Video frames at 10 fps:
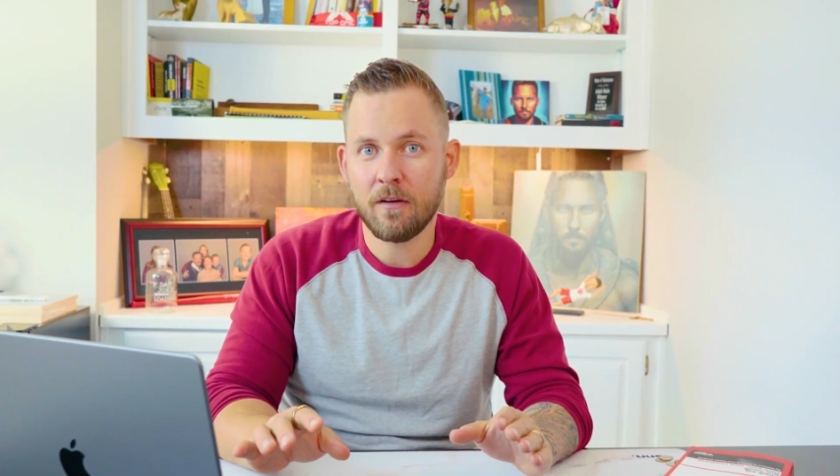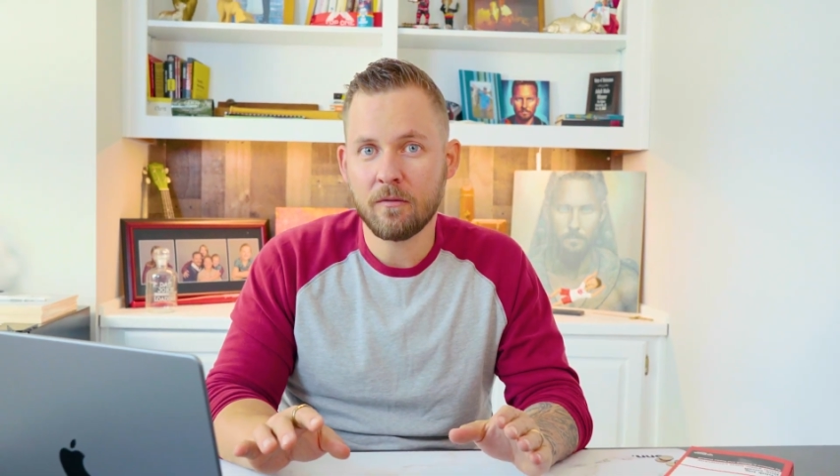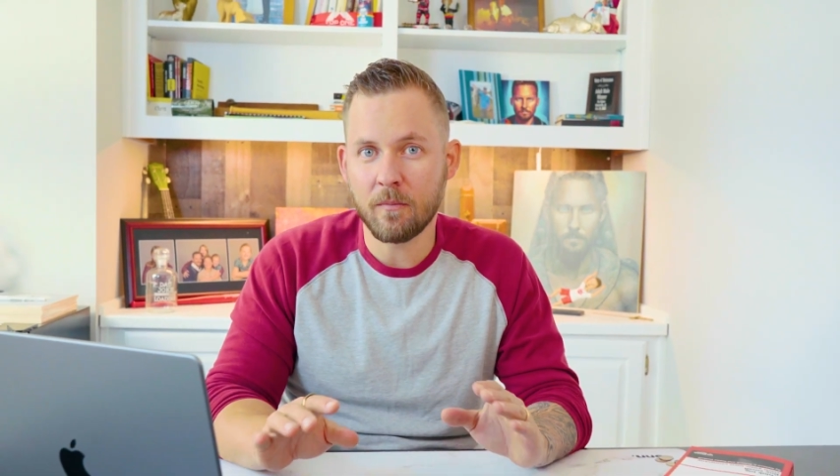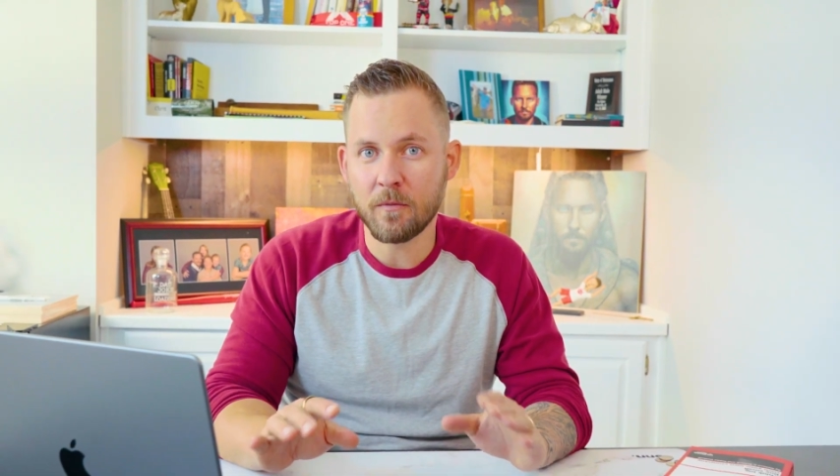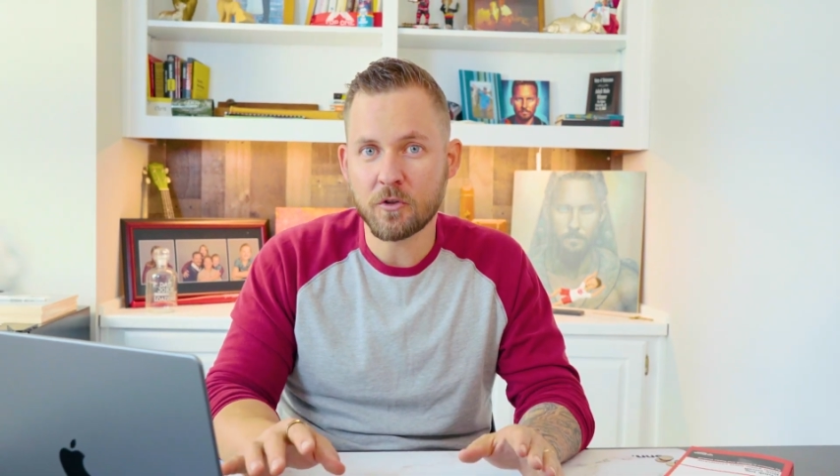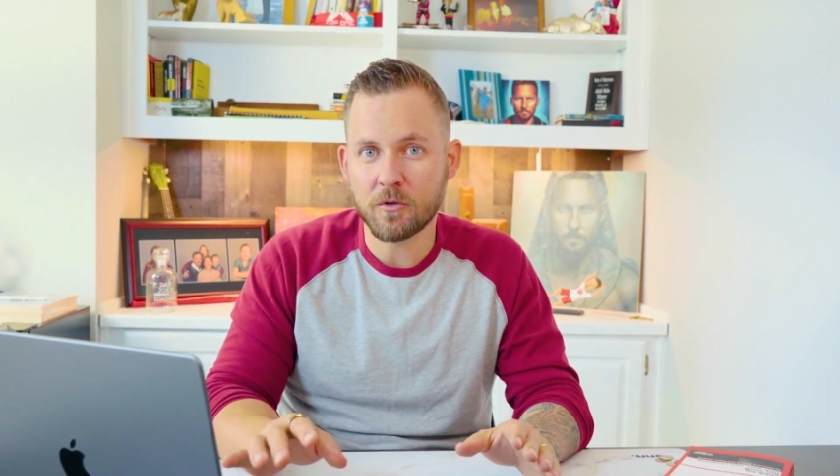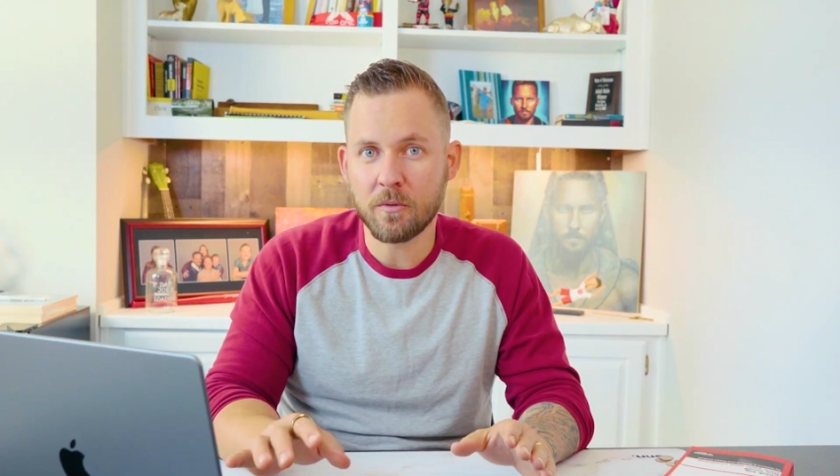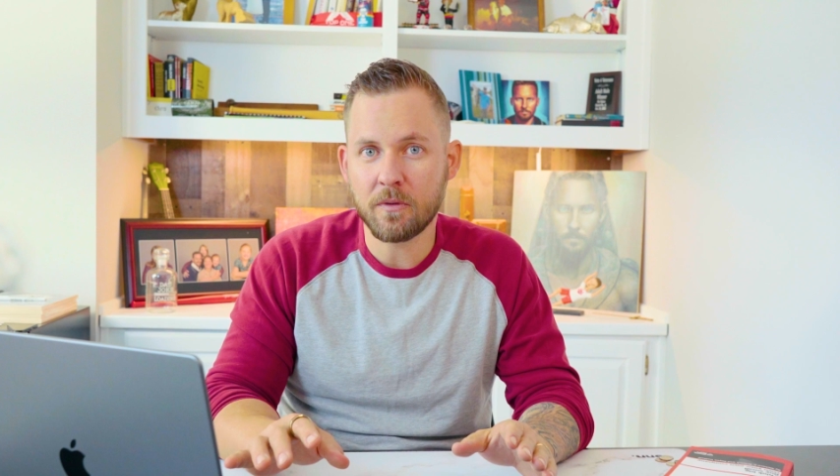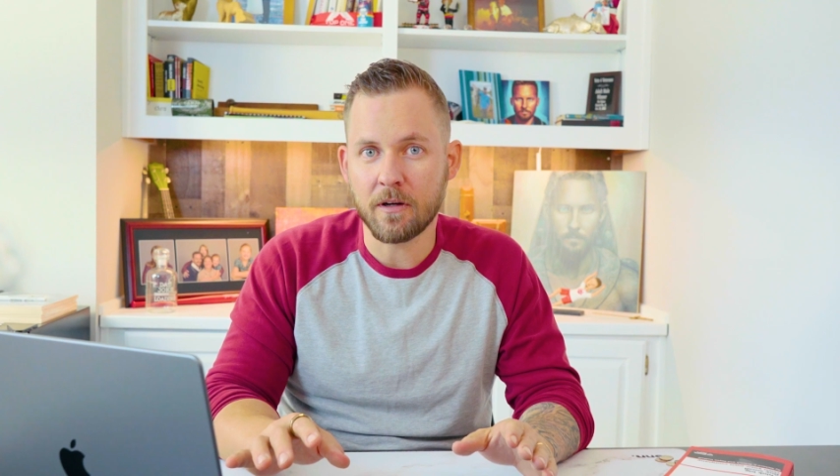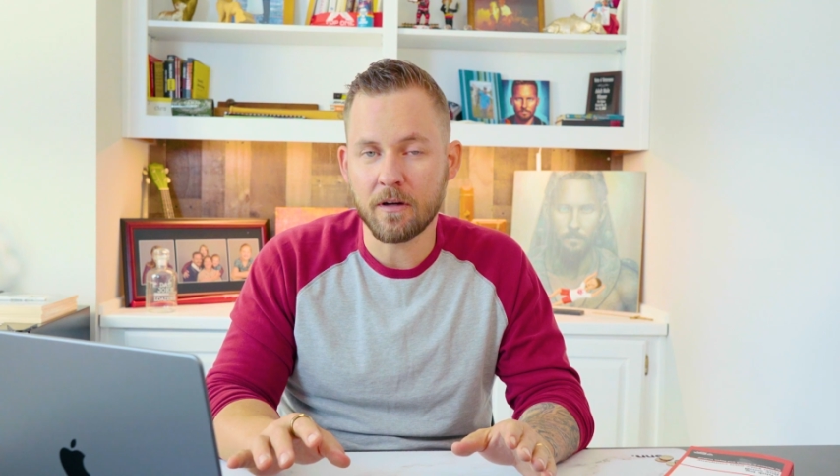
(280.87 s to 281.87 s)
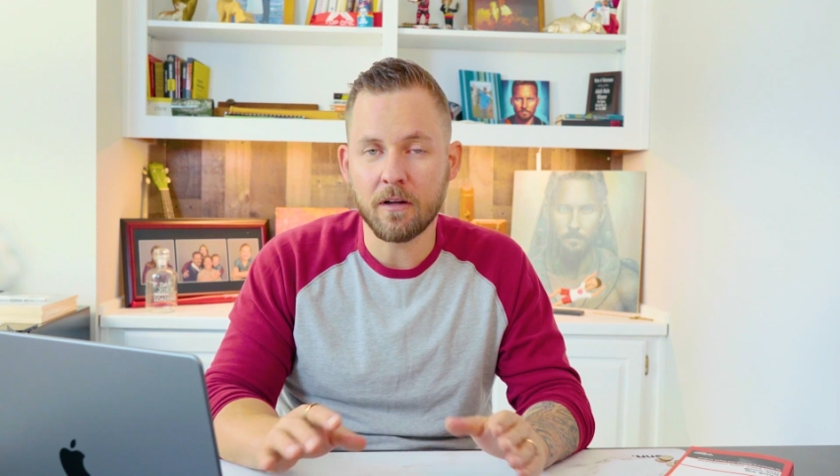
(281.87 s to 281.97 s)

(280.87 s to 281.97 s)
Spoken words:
from the truth there.